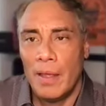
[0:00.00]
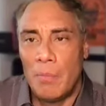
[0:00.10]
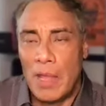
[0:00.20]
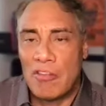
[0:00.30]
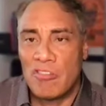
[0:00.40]

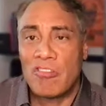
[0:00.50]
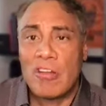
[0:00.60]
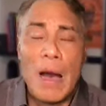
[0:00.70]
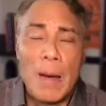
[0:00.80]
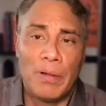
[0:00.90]
makes this
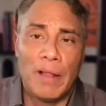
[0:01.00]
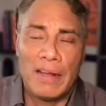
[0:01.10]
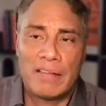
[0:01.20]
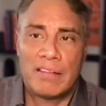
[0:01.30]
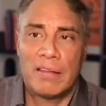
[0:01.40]

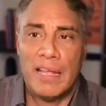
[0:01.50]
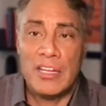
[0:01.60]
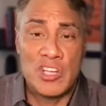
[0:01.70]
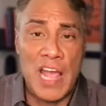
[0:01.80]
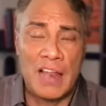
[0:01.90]
complex
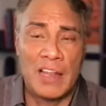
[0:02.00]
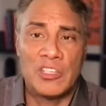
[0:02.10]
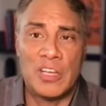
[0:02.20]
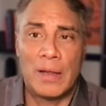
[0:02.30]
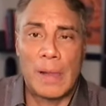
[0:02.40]
and
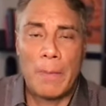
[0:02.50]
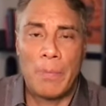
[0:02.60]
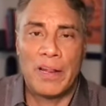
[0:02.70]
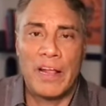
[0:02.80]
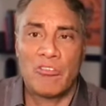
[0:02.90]
challenging,
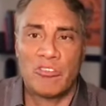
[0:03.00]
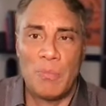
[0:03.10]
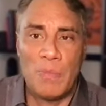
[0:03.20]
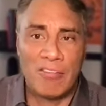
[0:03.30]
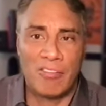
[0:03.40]
but it also
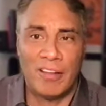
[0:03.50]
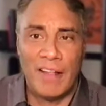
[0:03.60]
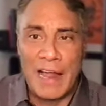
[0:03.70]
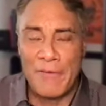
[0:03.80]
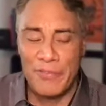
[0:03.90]
makes it a
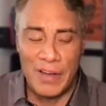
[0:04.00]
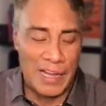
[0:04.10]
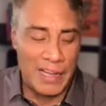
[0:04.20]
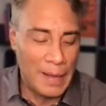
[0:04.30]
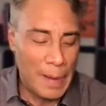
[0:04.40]
lot of
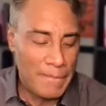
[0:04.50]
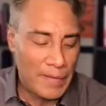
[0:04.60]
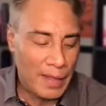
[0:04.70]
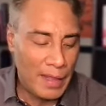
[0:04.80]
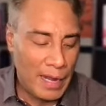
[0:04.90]
fun.
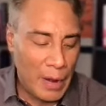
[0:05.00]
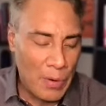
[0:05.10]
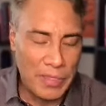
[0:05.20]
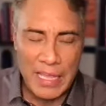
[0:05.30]
And I want to